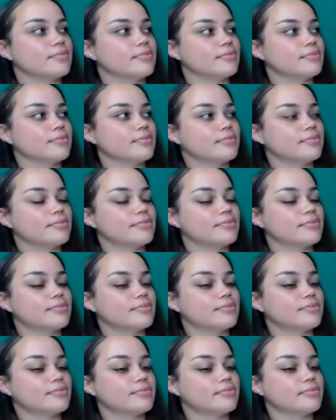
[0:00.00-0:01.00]

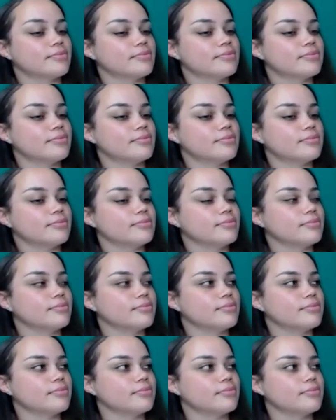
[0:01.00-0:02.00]

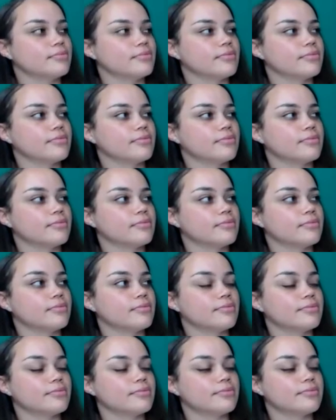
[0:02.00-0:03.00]

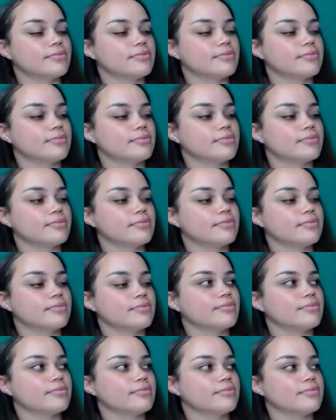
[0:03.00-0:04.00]

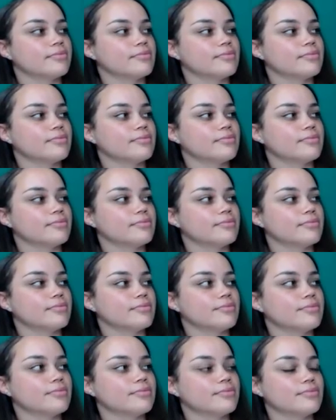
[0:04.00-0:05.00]

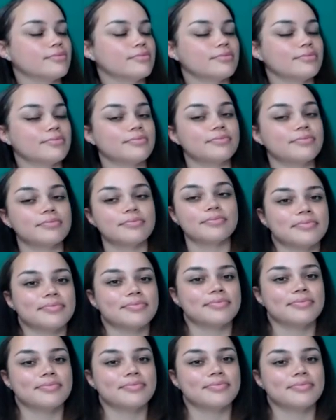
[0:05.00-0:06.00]

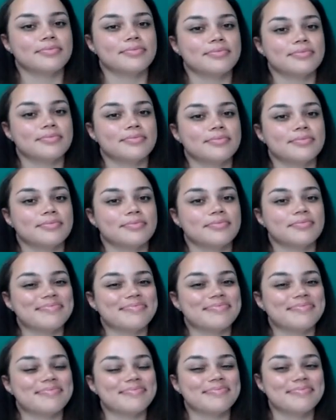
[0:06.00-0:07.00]

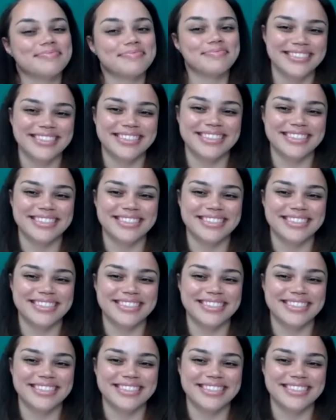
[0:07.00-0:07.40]
No words are spoken by the person on screen.